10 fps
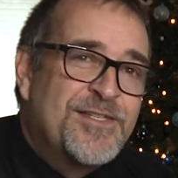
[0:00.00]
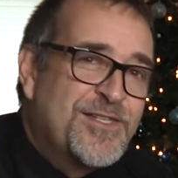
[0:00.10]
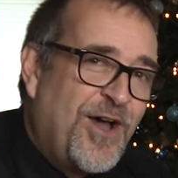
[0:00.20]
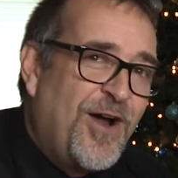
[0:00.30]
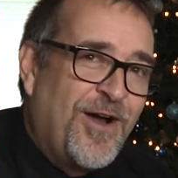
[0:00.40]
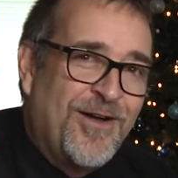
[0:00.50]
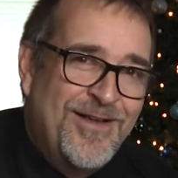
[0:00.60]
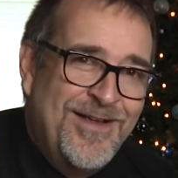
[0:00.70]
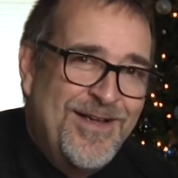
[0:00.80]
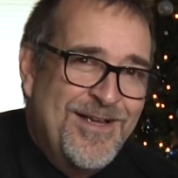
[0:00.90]
Star.
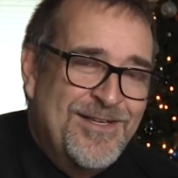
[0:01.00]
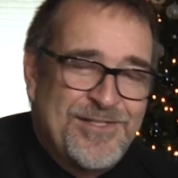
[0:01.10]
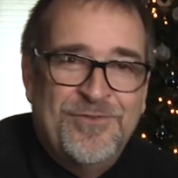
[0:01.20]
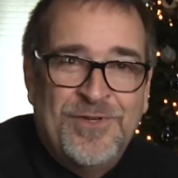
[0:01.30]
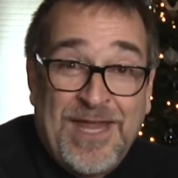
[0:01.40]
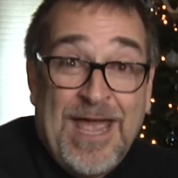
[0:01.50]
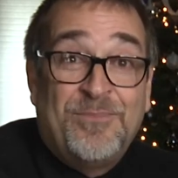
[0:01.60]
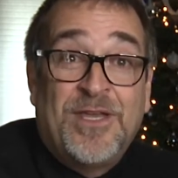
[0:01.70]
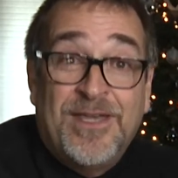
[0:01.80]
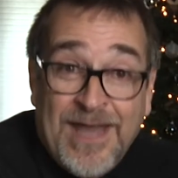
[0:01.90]
Soon,
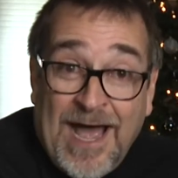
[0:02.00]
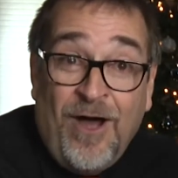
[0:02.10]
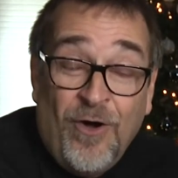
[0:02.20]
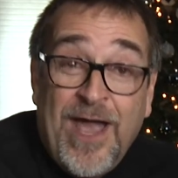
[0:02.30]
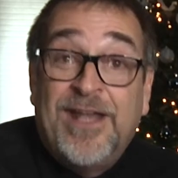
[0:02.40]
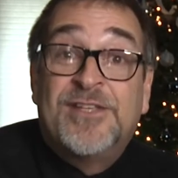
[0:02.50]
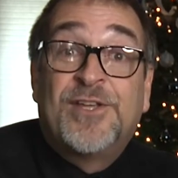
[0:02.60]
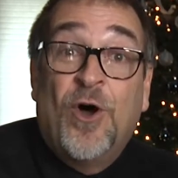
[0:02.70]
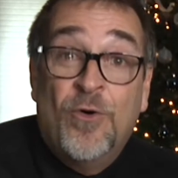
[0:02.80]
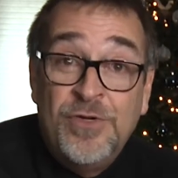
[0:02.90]
Captain Dow had his
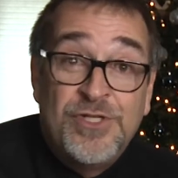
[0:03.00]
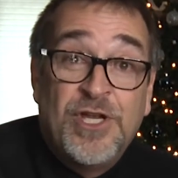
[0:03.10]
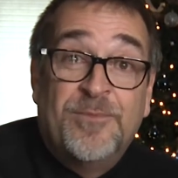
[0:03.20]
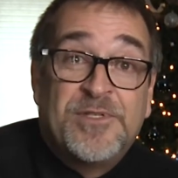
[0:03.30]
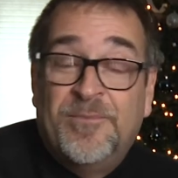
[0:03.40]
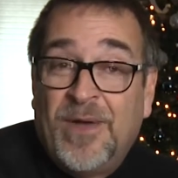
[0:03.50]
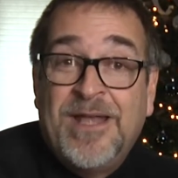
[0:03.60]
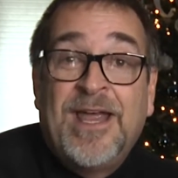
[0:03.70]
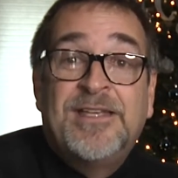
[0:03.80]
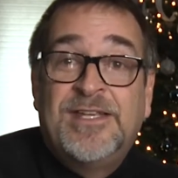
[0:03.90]
own ships, and by
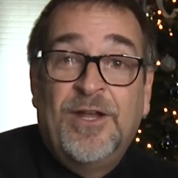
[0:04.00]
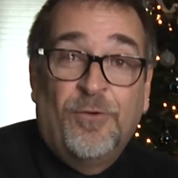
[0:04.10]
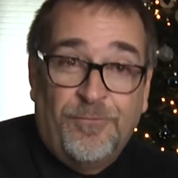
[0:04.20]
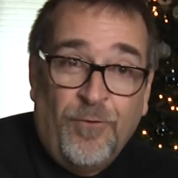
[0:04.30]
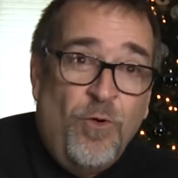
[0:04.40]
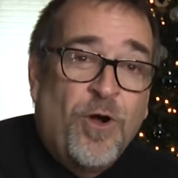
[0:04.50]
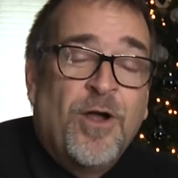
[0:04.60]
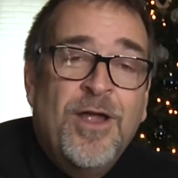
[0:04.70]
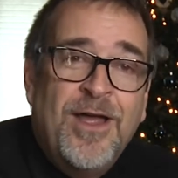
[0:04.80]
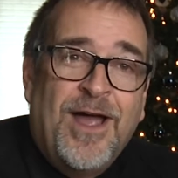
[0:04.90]

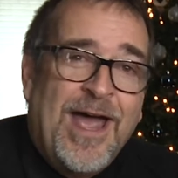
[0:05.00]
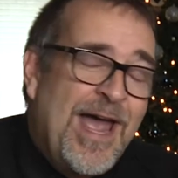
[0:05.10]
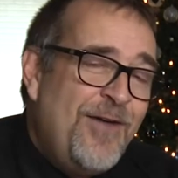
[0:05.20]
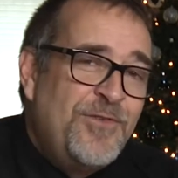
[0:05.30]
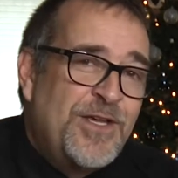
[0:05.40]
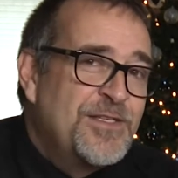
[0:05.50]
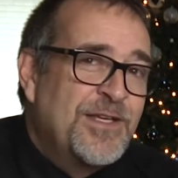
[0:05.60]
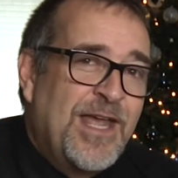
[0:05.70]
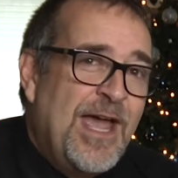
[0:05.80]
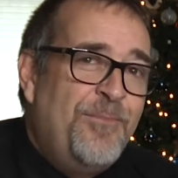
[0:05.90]
1904, a half
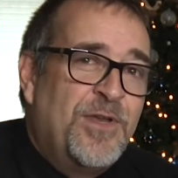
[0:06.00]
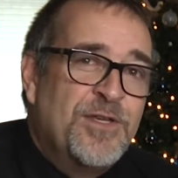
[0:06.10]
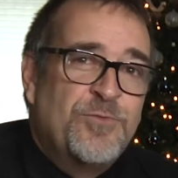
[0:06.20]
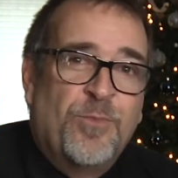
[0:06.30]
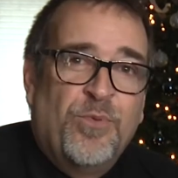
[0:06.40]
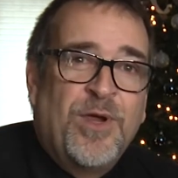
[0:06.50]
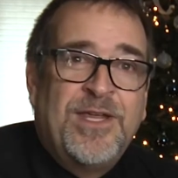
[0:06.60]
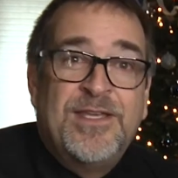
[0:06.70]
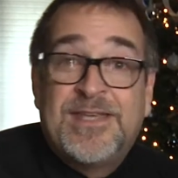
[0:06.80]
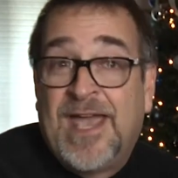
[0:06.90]
dozen captains were
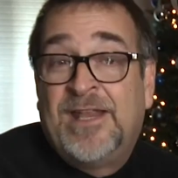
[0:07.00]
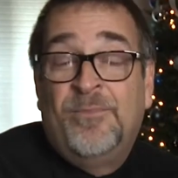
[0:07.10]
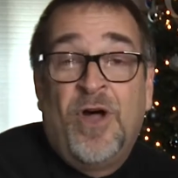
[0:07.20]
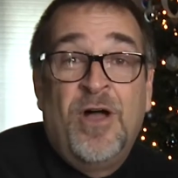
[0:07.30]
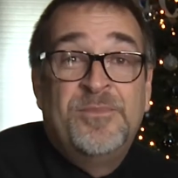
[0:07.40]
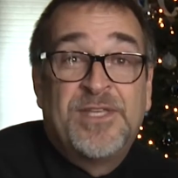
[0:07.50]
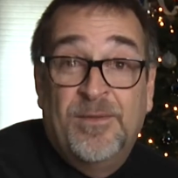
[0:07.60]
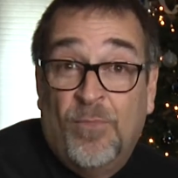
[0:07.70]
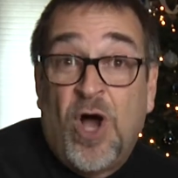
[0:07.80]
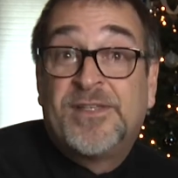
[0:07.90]
bringing tannenbaums
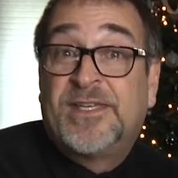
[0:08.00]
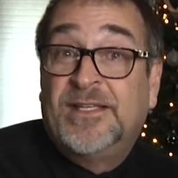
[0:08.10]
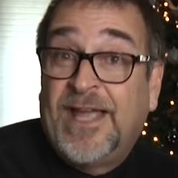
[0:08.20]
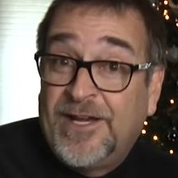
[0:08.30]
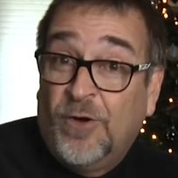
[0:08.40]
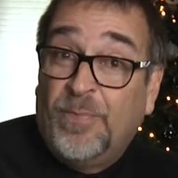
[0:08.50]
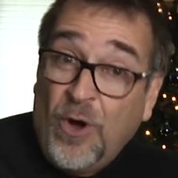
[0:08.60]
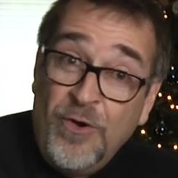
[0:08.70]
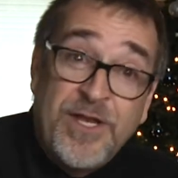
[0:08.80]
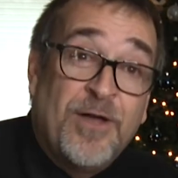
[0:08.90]
and mossy
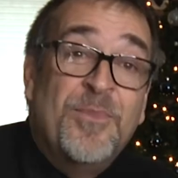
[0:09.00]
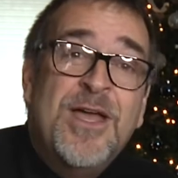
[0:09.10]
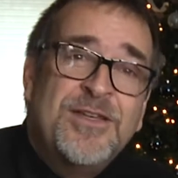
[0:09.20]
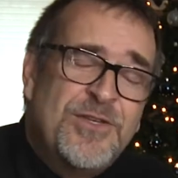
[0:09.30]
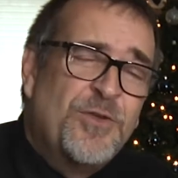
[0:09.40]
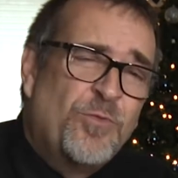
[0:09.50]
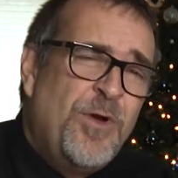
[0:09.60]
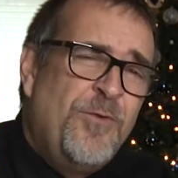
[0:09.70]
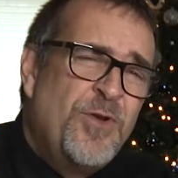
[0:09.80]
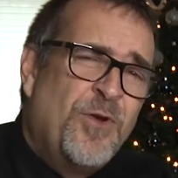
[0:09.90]
lycopodium to the
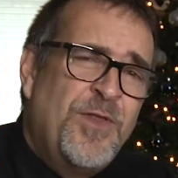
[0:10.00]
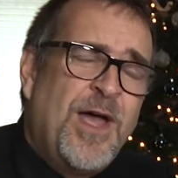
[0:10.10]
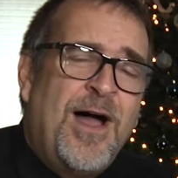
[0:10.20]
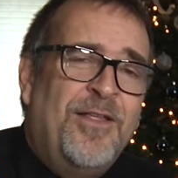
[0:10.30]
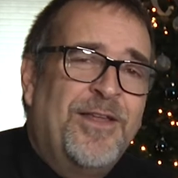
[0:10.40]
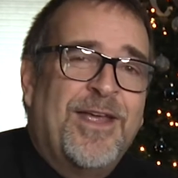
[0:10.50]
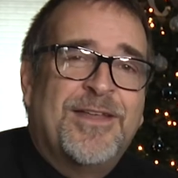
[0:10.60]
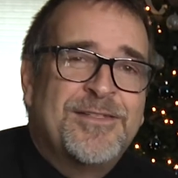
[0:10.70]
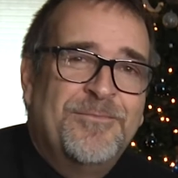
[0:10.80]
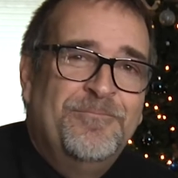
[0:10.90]
river during the
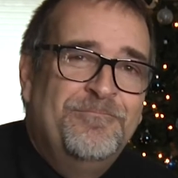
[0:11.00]
holidays.